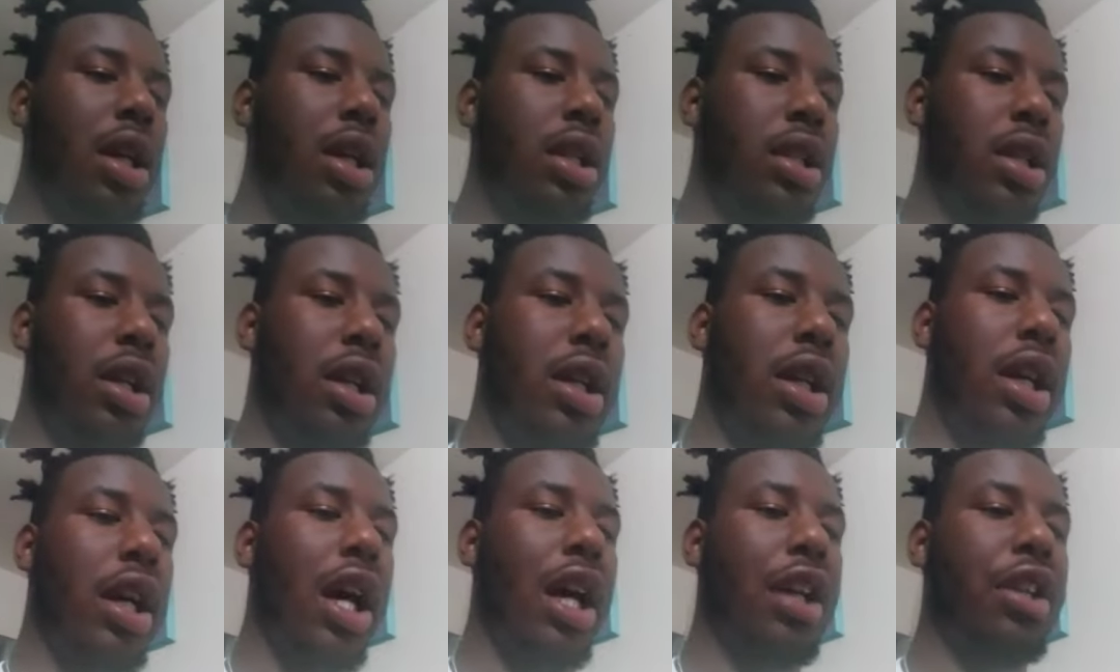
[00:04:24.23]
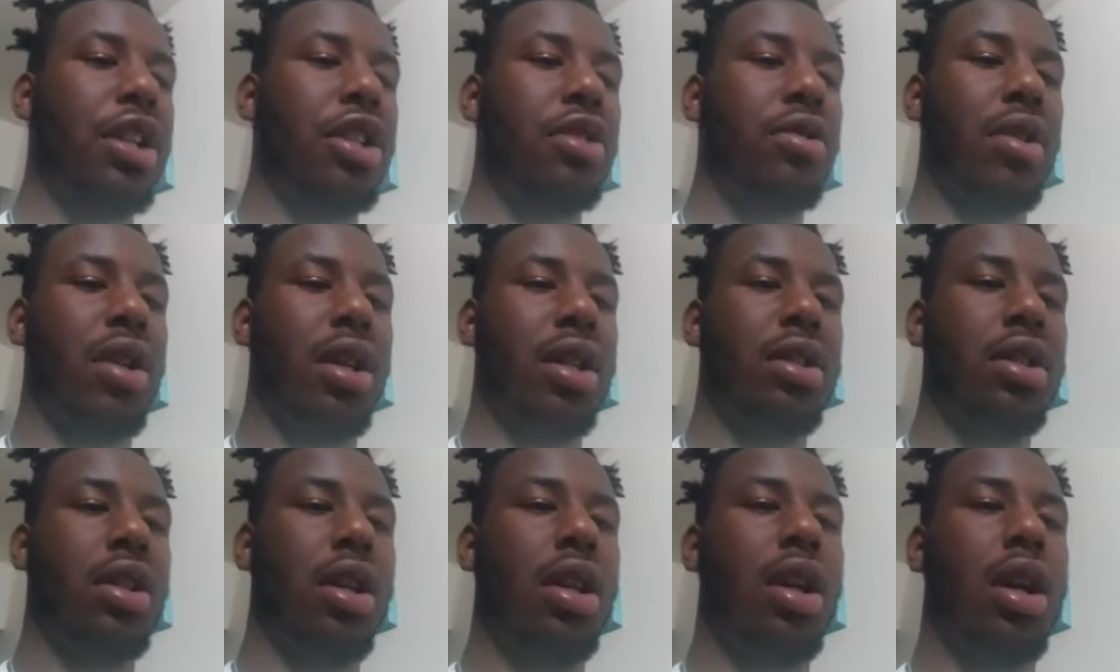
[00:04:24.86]
So yeah, I just
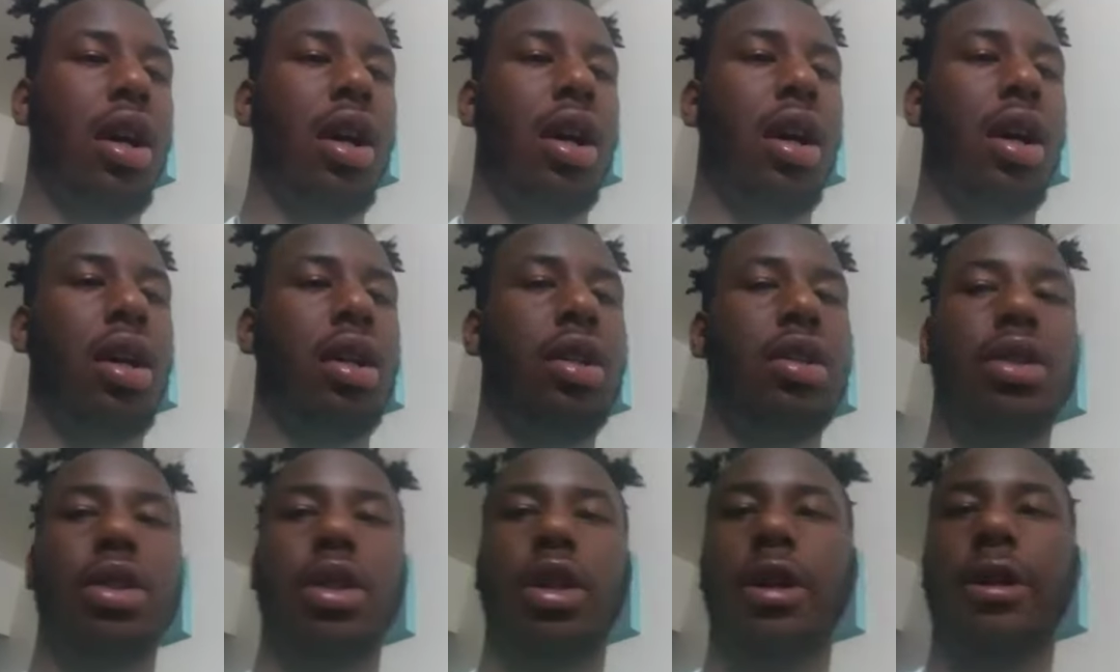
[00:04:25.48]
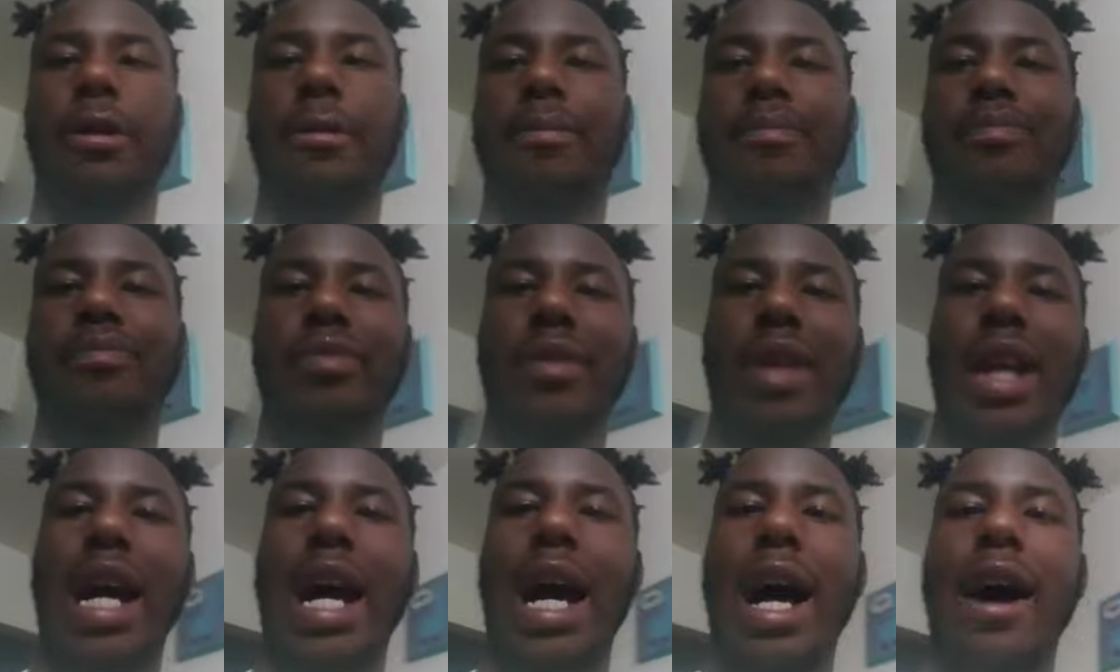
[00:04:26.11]
want to tell y'all. So
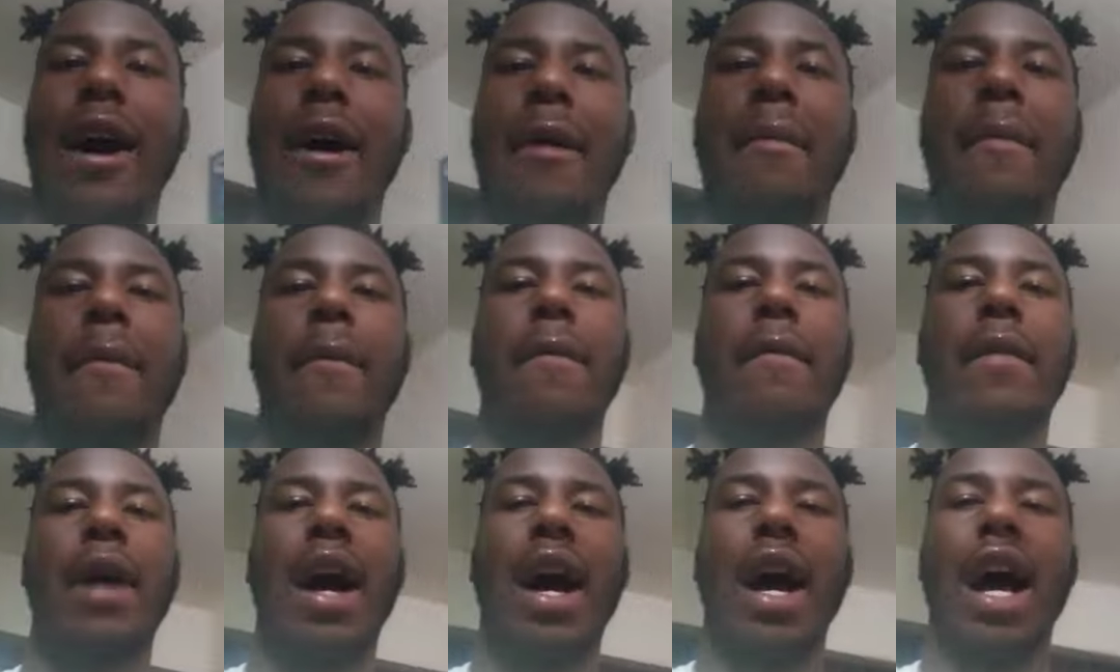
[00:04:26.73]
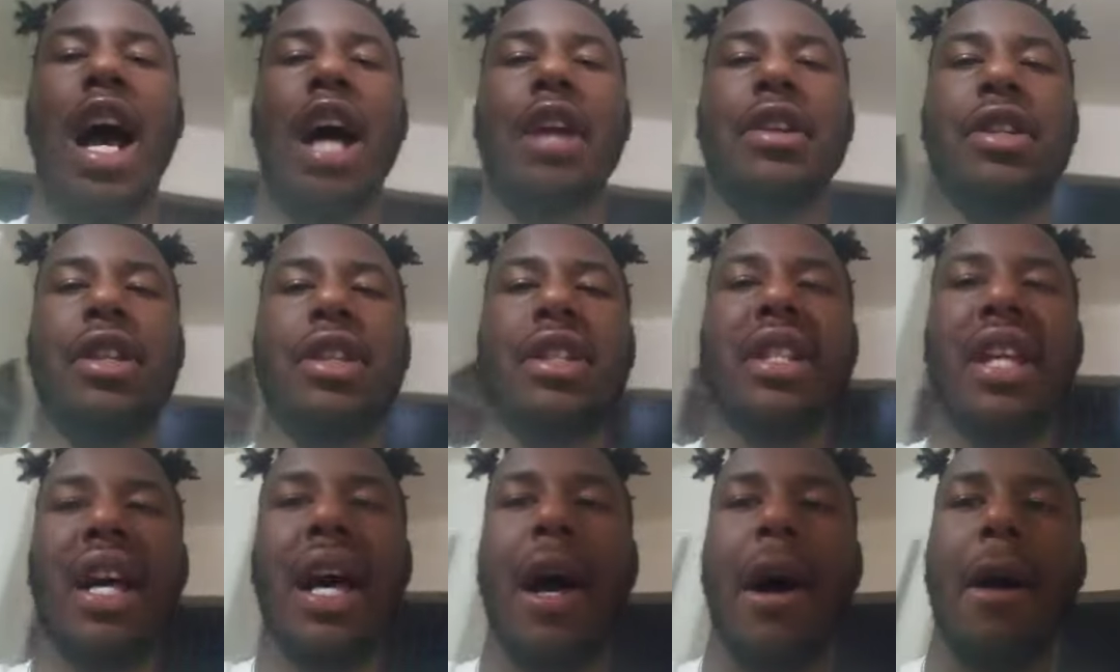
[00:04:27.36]
um, I
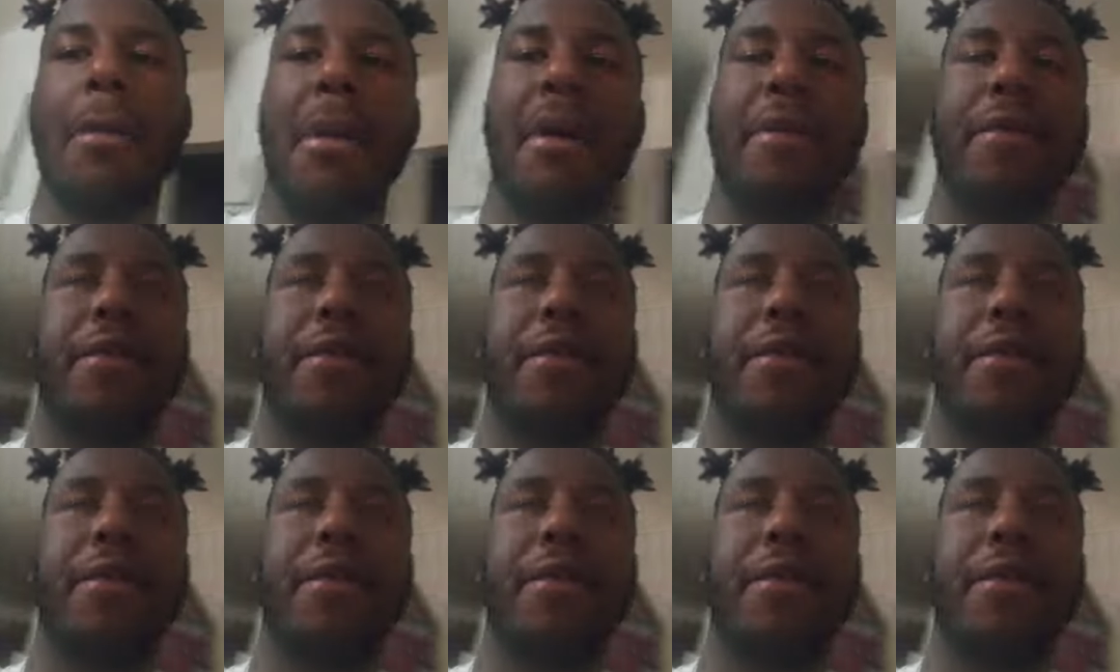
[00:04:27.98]
just had my